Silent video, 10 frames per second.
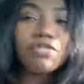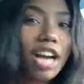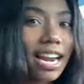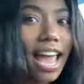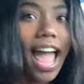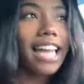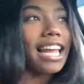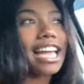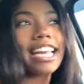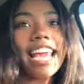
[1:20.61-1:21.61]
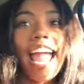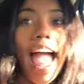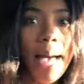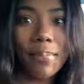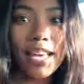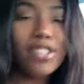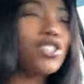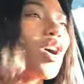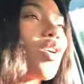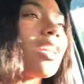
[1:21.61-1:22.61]
trying to act like it didn't happen.
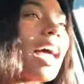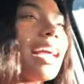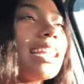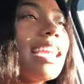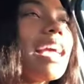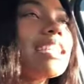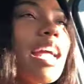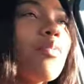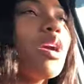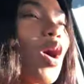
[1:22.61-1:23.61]
So like the next day we